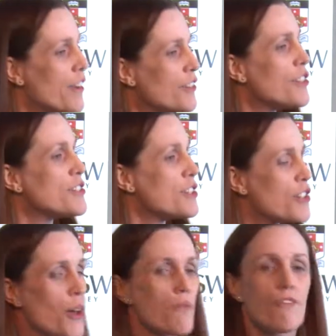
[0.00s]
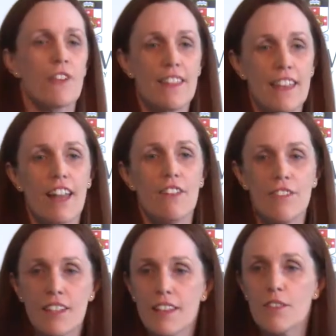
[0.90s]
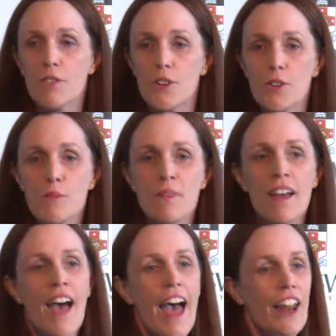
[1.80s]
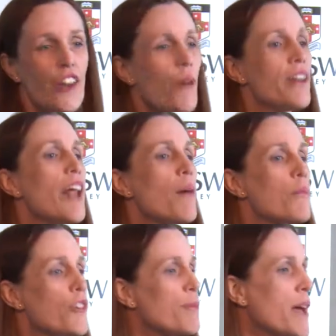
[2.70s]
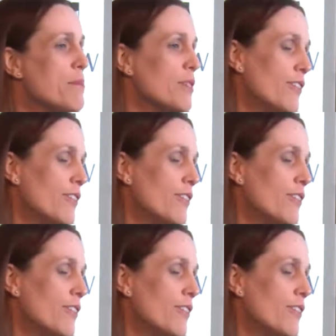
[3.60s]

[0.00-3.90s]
used the term free the elephant in the room. And I know a number of people